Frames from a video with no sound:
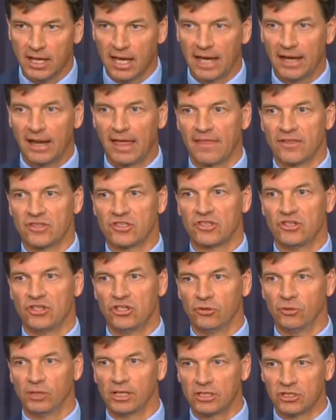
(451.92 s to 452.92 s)
and others are
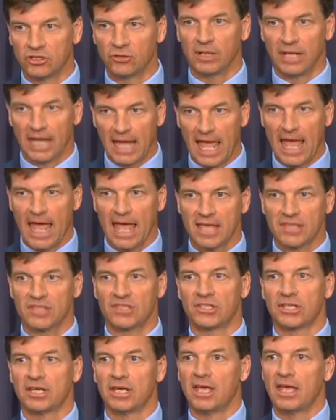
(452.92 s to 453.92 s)
doing to
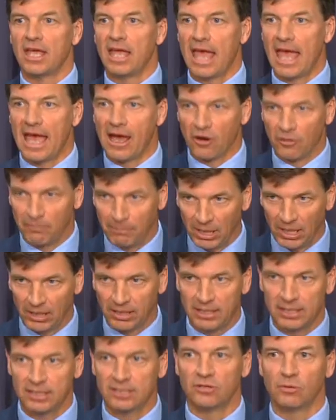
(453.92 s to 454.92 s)
enhance our
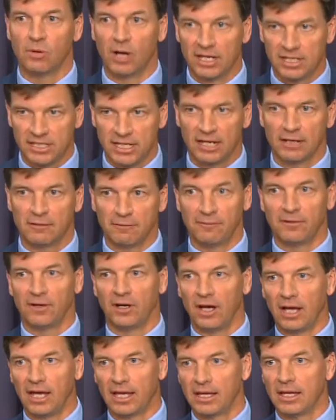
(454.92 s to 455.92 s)
ability to
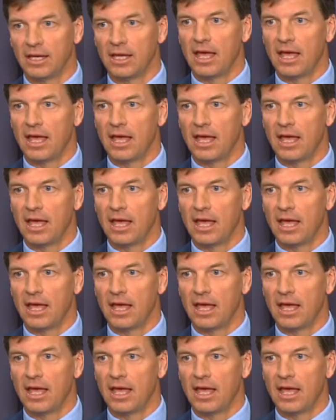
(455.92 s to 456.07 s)
identify